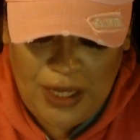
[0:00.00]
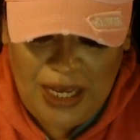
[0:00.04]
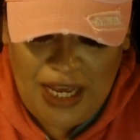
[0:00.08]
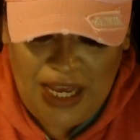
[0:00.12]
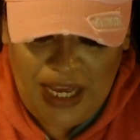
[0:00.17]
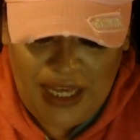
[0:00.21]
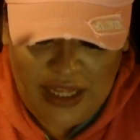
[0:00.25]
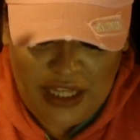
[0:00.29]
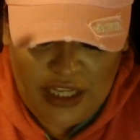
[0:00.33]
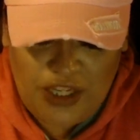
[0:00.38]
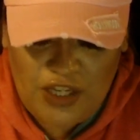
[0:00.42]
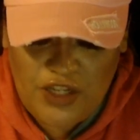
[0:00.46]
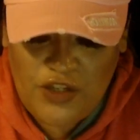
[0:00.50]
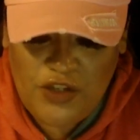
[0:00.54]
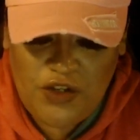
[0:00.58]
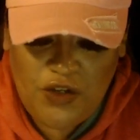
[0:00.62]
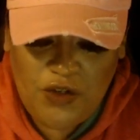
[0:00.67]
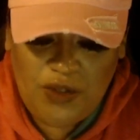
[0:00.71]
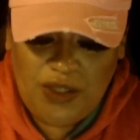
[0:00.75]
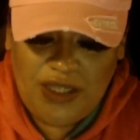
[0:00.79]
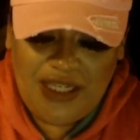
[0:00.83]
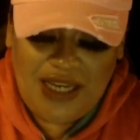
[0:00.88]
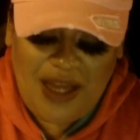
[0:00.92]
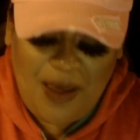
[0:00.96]
This is you
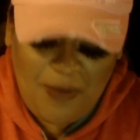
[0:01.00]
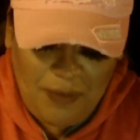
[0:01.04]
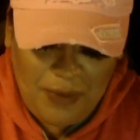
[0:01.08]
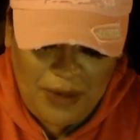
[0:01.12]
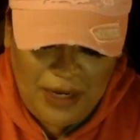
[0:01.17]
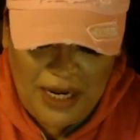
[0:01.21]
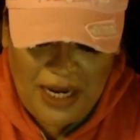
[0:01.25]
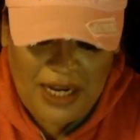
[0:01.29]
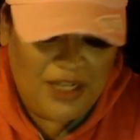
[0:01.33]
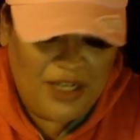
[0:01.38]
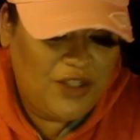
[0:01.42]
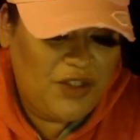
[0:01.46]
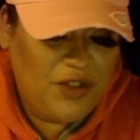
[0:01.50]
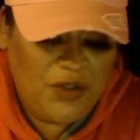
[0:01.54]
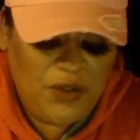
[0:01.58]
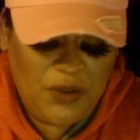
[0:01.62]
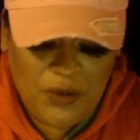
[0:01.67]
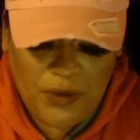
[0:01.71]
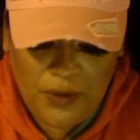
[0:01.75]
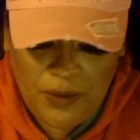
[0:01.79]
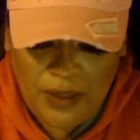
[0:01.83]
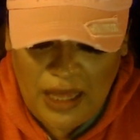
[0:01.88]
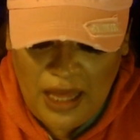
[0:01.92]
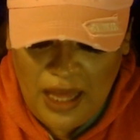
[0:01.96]
stepping
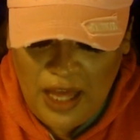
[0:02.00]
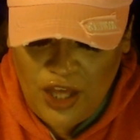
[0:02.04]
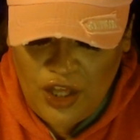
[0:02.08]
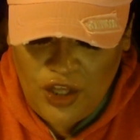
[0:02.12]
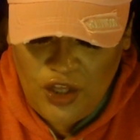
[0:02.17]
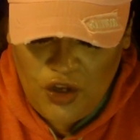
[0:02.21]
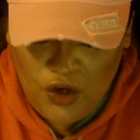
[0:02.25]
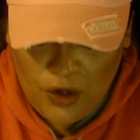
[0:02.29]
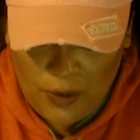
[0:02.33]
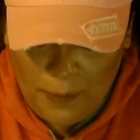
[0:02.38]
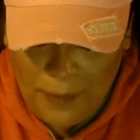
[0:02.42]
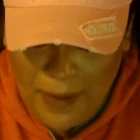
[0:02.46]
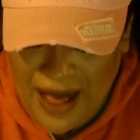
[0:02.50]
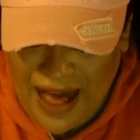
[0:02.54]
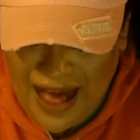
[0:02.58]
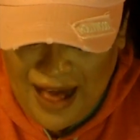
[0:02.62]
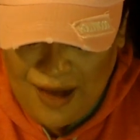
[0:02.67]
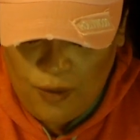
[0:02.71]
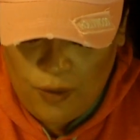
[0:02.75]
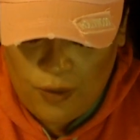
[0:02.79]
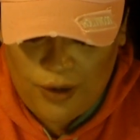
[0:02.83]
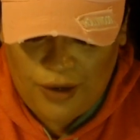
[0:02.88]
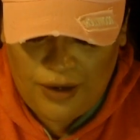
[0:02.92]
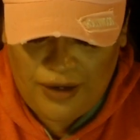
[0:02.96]
into your
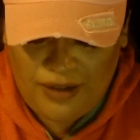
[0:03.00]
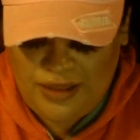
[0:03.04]
power.